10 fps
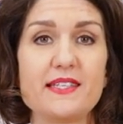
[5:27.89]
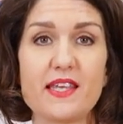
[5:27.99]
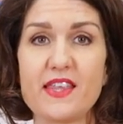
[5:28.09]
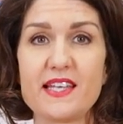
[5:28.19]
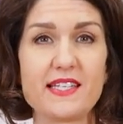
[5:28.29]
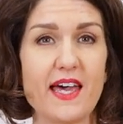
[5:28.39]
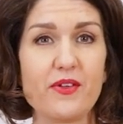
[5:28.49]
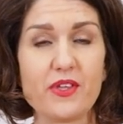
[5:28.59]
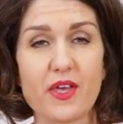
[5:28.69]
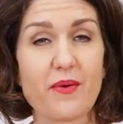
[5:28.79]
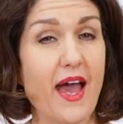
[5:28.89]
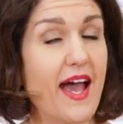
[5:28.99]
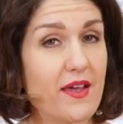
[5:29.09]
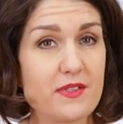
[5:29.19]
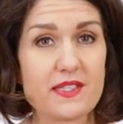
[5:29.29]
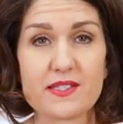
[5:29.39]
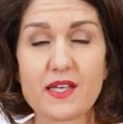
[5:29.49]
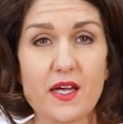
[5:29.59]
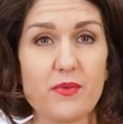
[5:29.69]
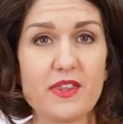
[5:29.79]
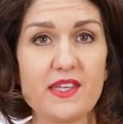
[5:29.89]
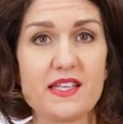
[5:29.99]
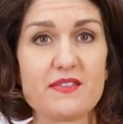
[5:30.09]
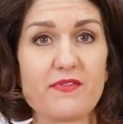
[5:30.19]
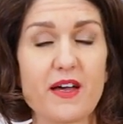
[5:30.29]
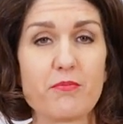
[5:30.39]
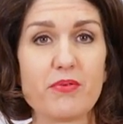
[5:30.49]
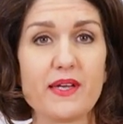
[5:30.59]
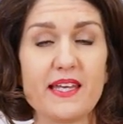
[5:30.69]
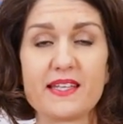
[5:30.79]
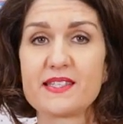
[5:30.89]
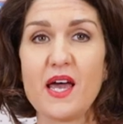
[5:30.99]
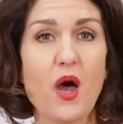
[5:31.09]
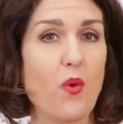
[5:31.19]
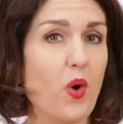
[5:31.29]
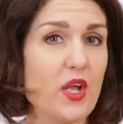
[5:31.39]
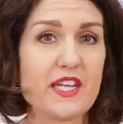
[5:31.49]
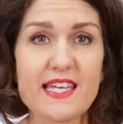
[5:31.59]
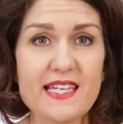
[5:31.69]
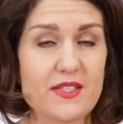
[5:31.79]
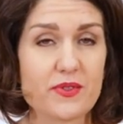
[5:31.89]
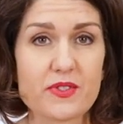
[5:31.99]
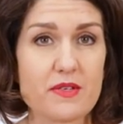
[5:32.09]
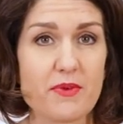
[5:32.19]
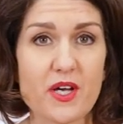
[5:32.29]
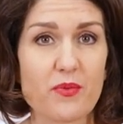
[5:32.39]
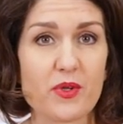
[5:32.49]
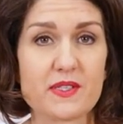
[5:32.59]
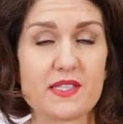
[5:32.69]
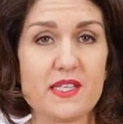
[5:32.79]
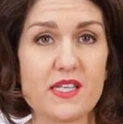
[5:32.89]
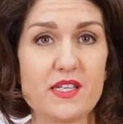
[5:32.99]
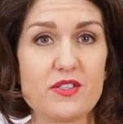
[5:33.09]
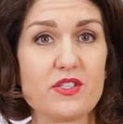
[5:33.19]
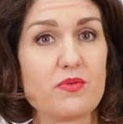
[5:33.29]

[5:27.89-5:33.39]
So they tell you how to sew with these fabrics, what needles you might want to use.